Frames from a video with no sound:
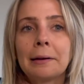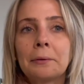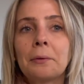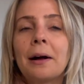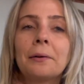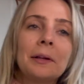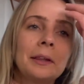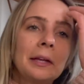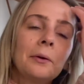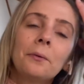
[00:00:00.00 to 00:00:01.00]
I don't know how
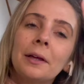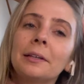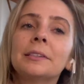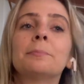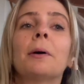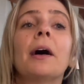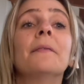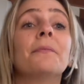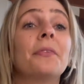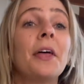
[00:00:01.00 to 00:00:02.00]
illegal that is,
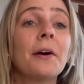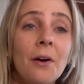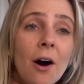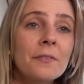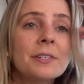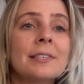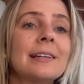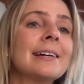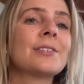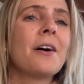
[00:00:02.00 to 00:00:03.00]
but
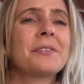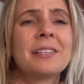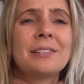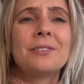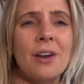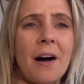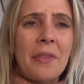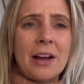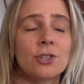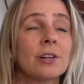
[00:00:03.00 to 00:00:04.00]
it's obviously not
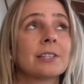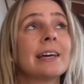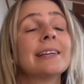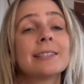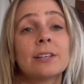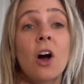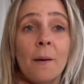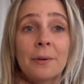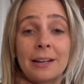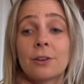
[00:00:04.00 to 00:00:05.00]
that strict. It is
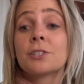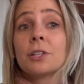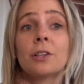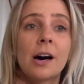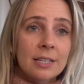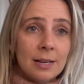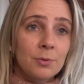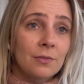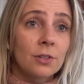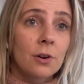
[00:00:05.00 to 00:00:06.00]
complicated. There's a lot of steps
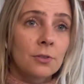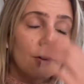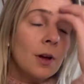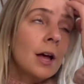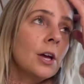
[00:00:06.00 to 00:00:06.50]
you have to go through.